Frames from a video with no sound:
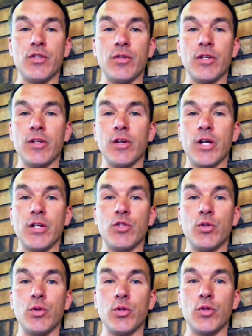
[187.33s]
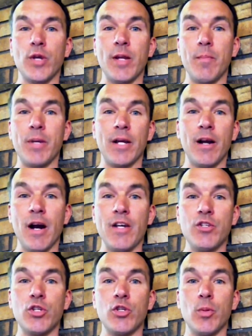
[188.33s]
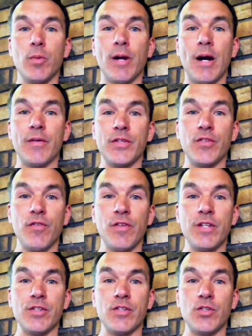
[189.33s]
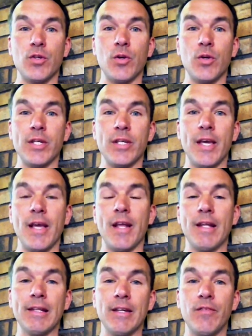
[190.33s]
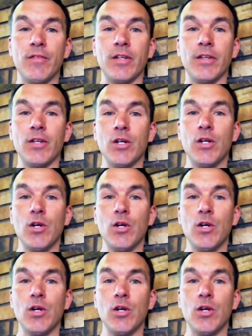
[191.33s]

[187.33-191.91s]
Or are you going to create a big ice cube around his fist so he can't lift it?